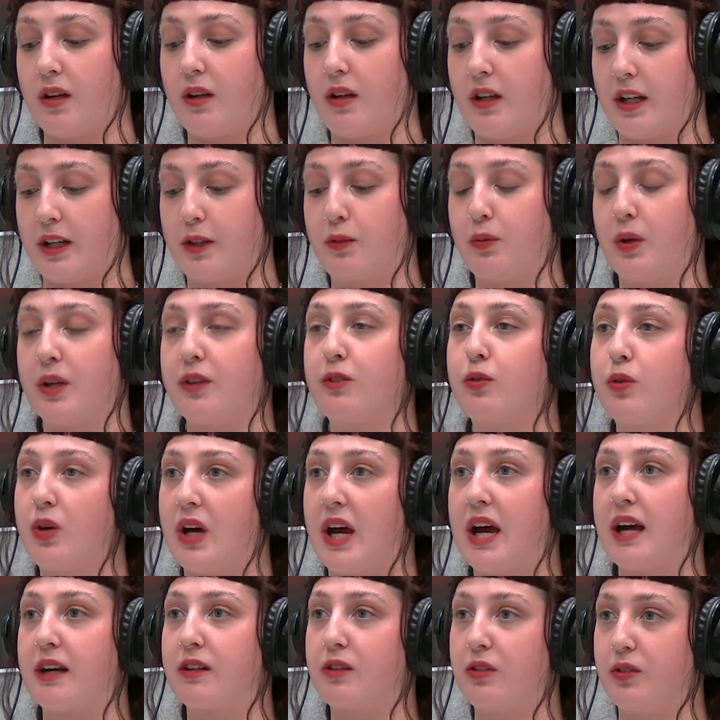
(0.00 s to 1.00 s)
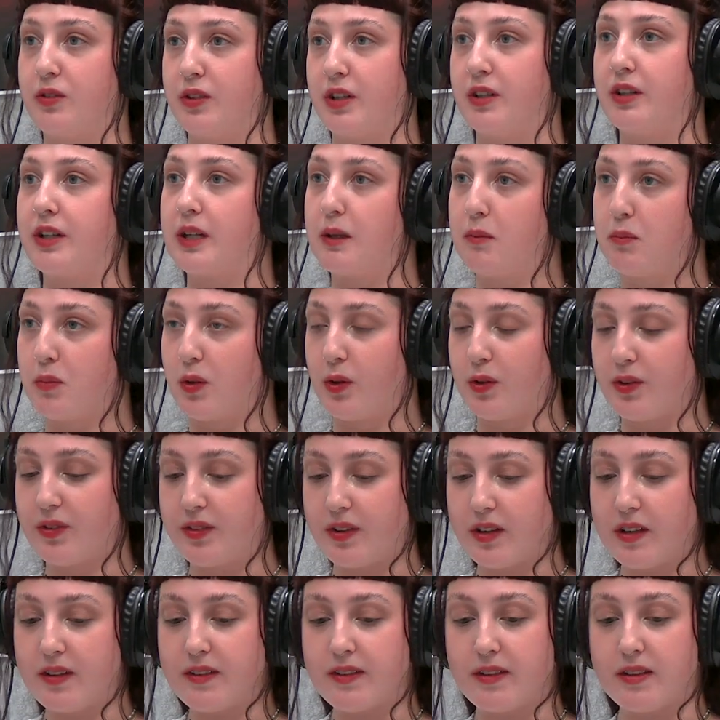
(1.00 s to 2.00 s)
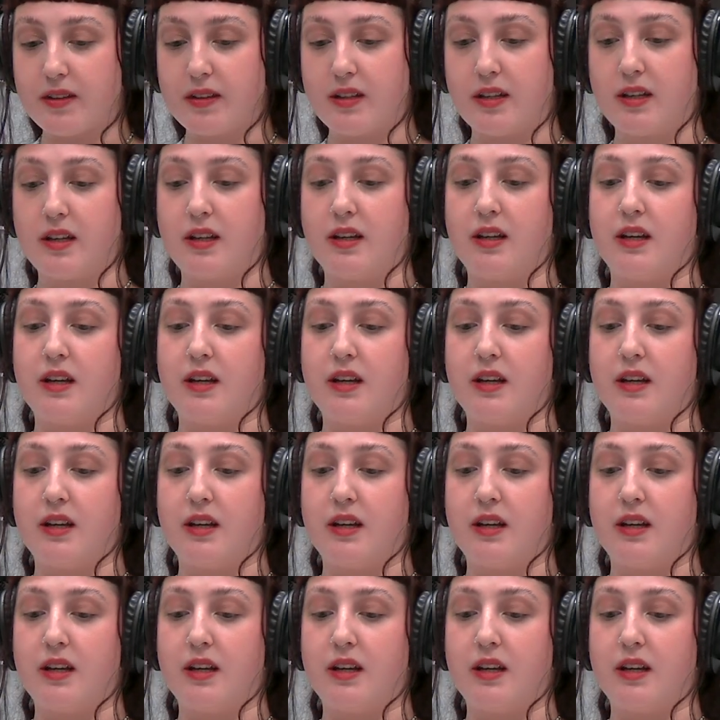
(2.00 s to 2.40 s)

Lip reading: like when to act on their impulses,